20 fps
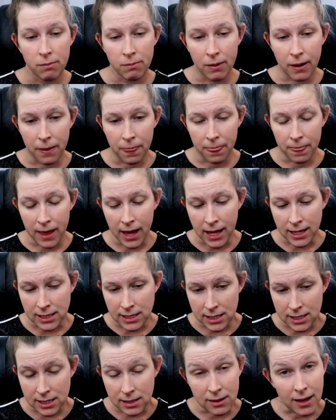But
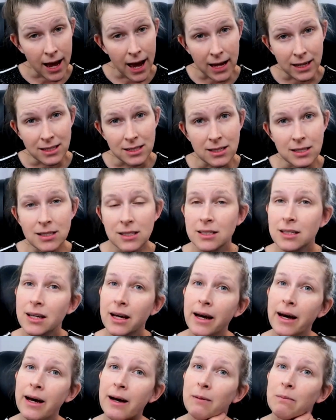that's that.
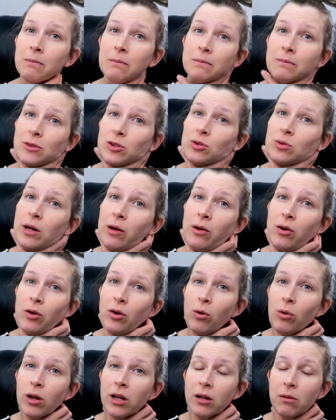So now you
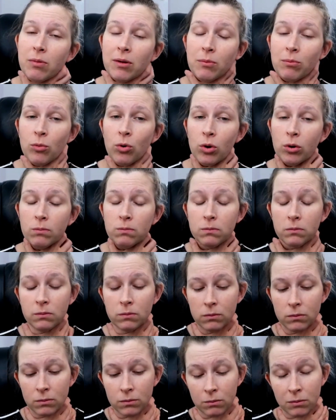know a little bit more.
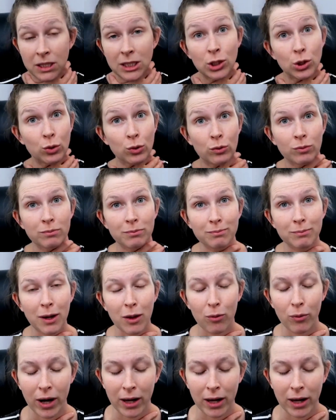Me too, by the